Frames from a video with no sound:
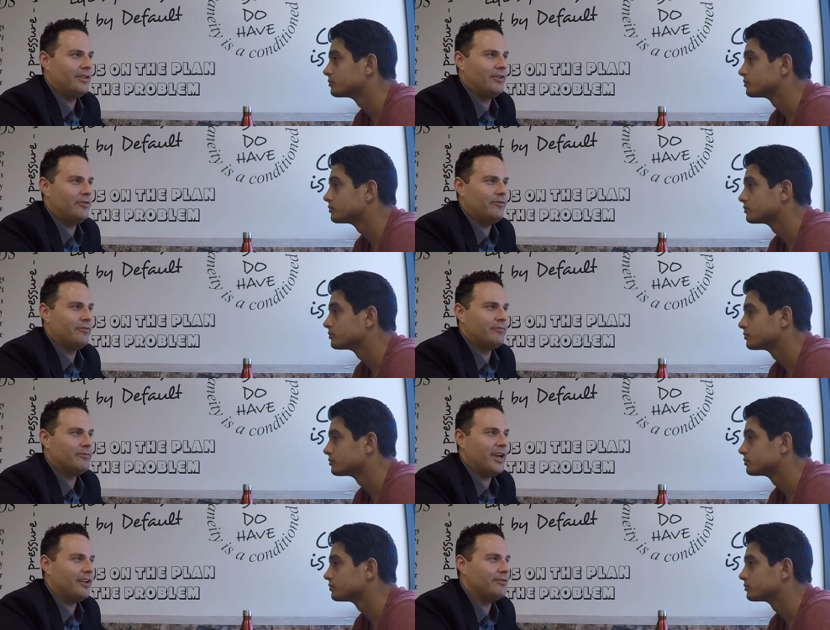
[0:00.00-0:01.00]
Speaker 1: you've
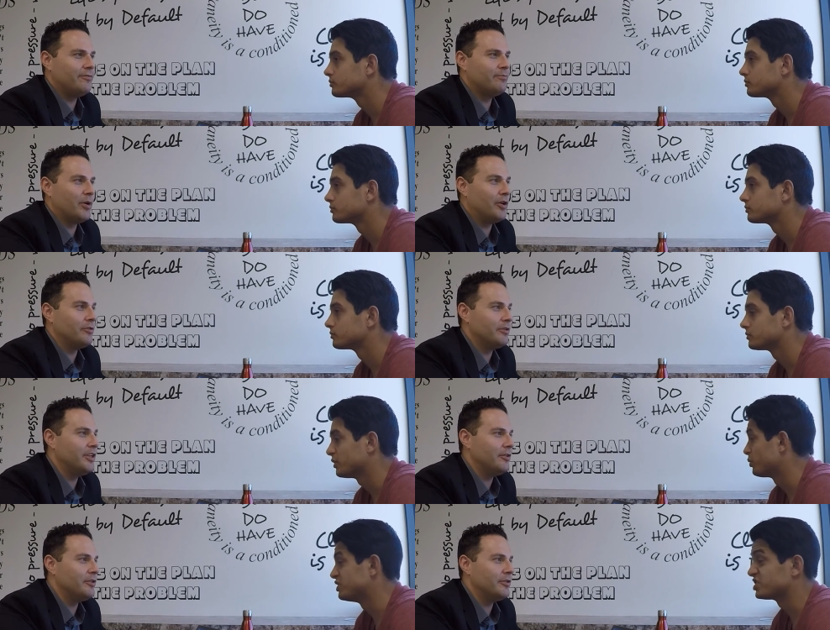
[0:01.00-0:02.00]
kind of burned.
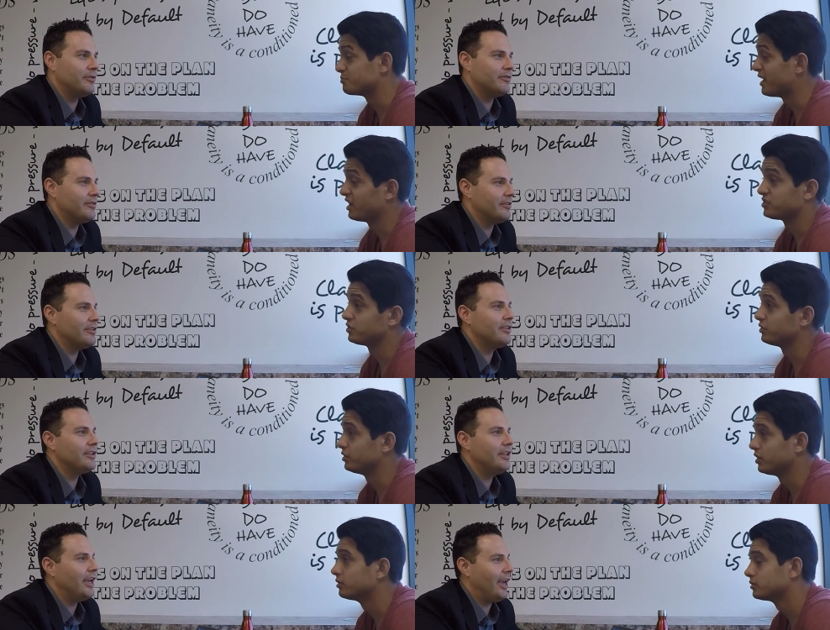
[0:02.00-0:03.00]
You know, you just met too.
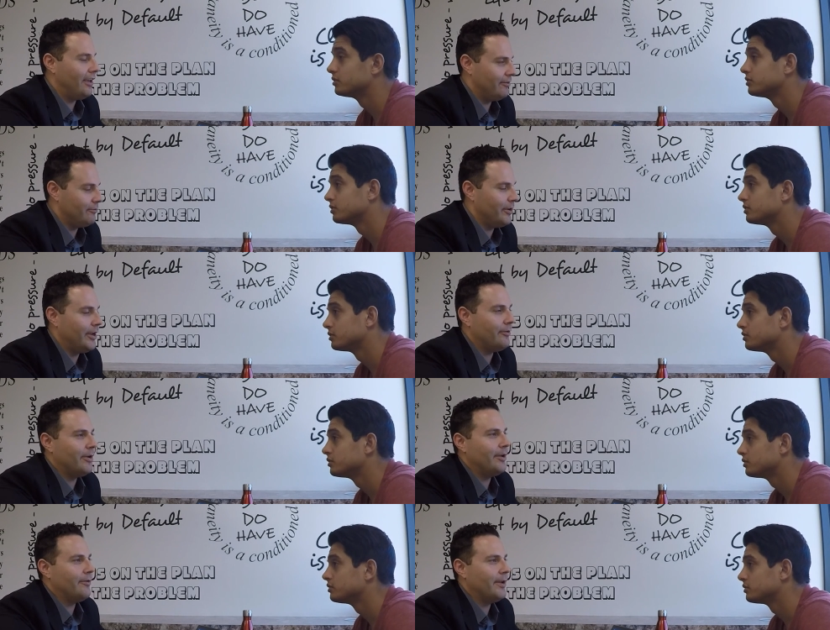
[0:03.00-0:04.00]
You know. Yeah. Right.
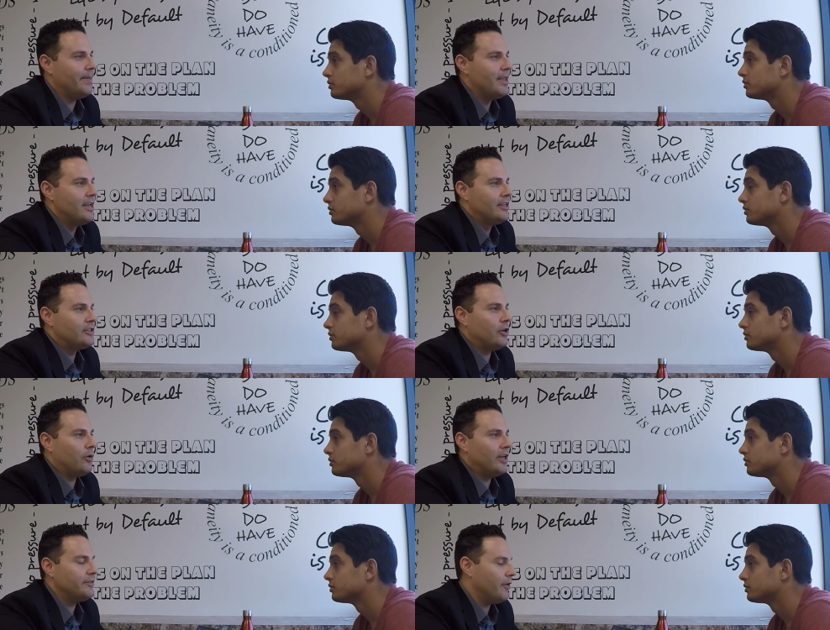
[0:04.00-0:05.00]
Right. Right.
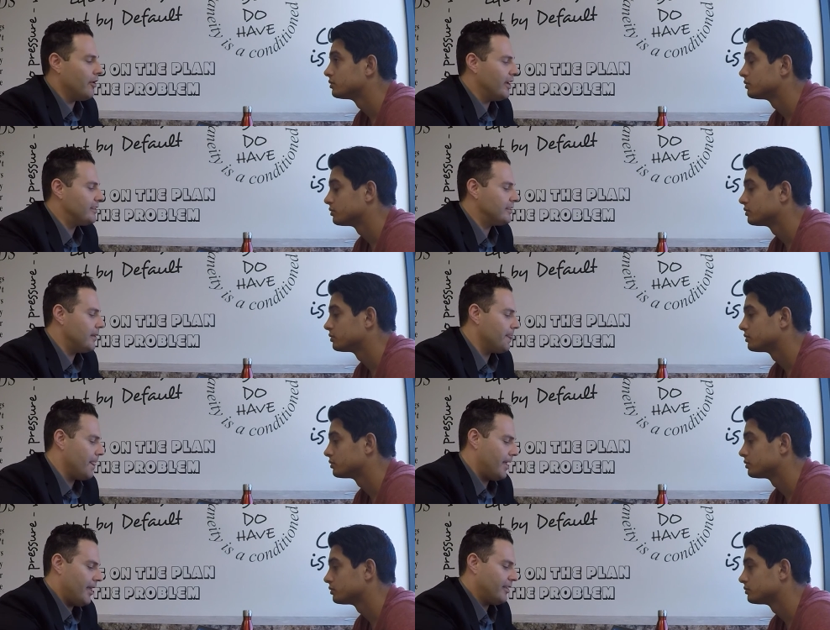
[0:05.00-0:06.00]
So as far as
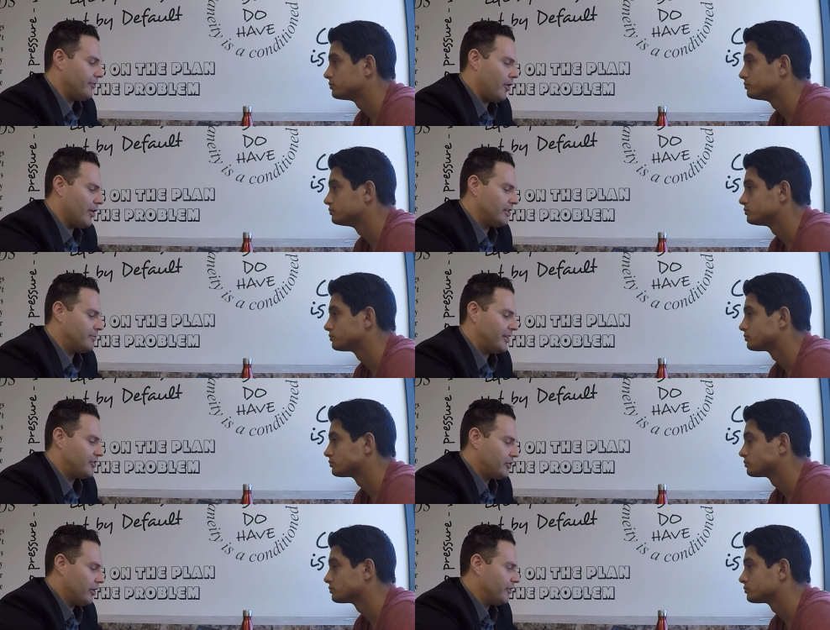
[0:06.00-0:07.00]
as far as my
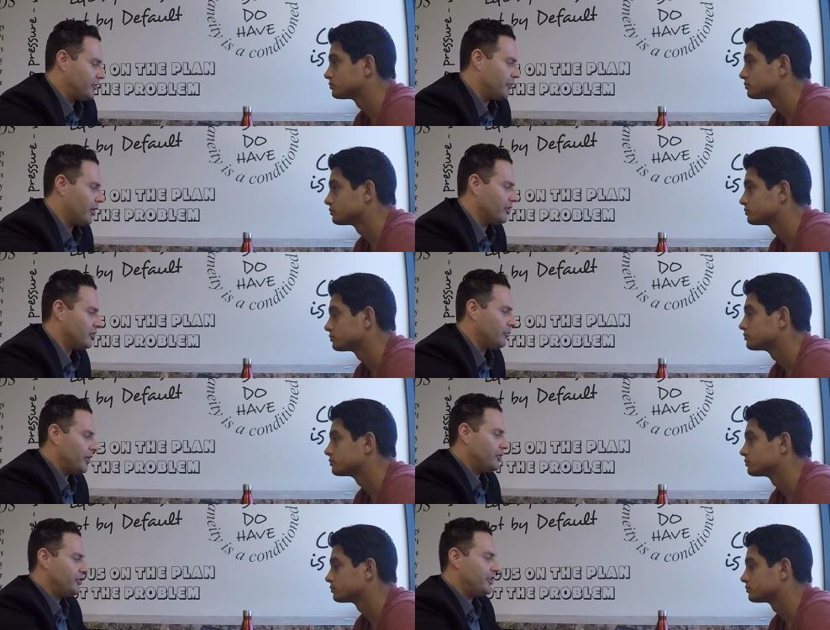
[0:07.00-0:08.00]
service in regards to
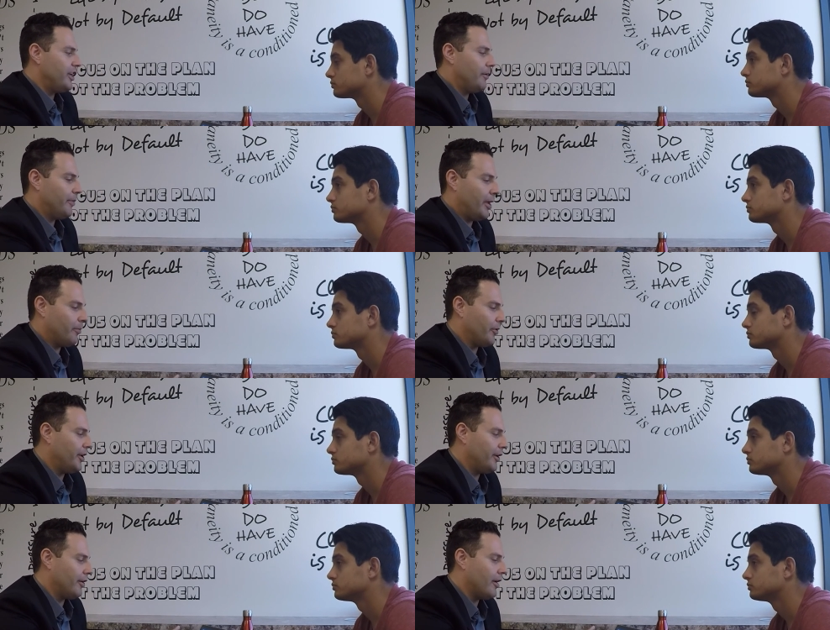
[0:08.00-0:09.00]
what you see on paper
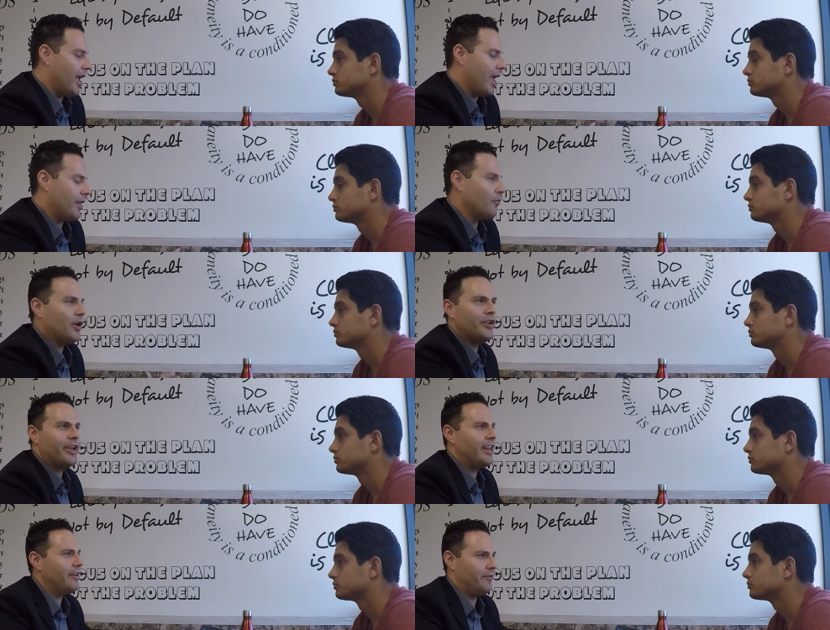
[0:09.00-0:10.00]
here and what you're
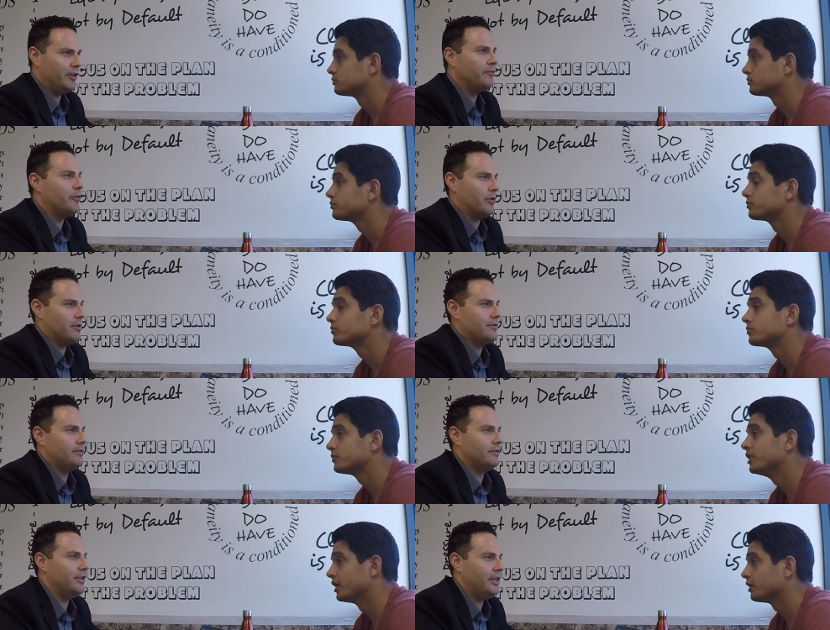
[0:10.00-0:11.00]
getting a feel for
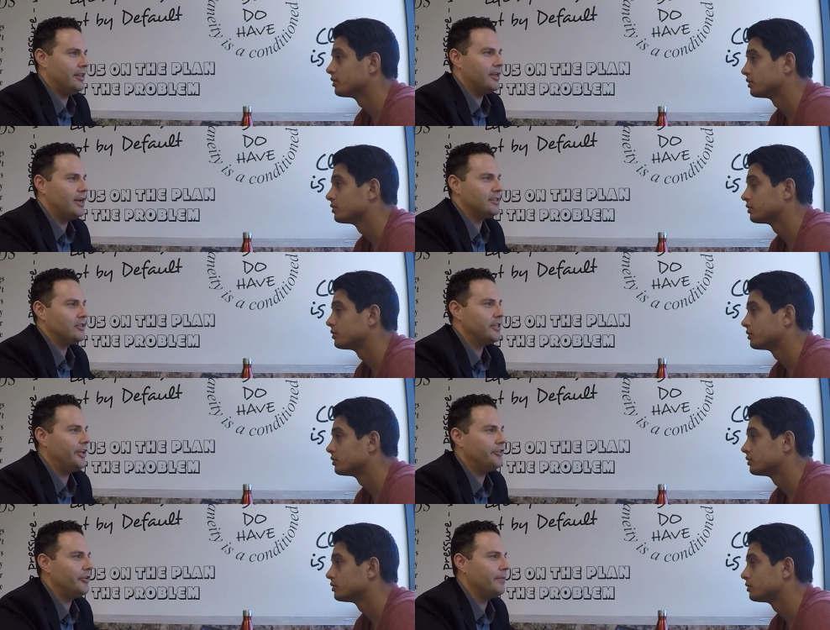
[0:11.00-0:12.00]
yeah. in the
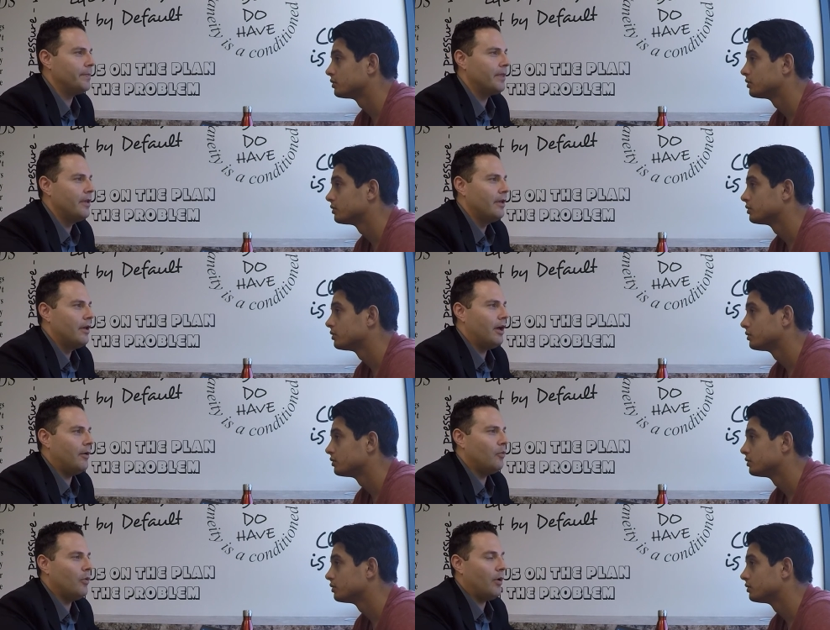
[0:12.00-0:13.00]
consultation.
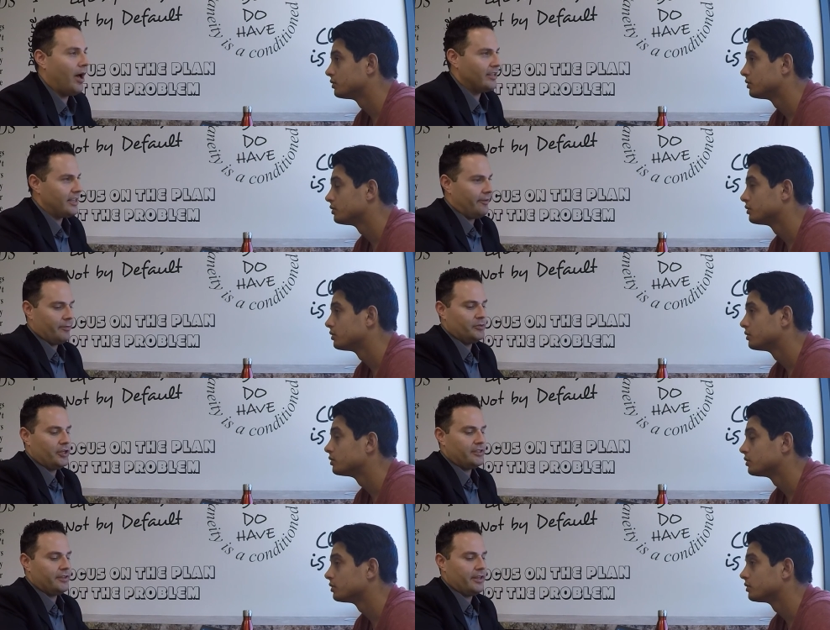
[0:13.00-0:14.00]
Um, aside from
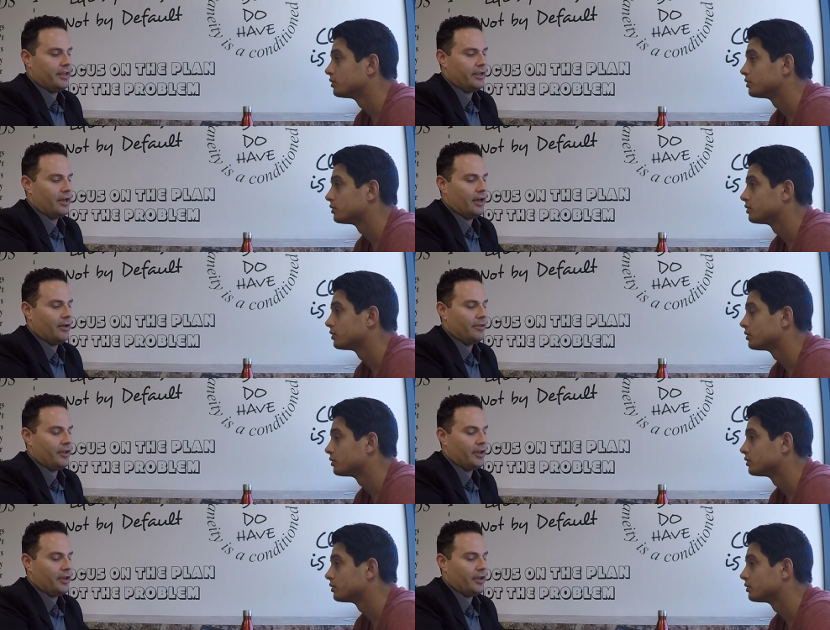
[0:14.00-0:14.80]
just the uh, the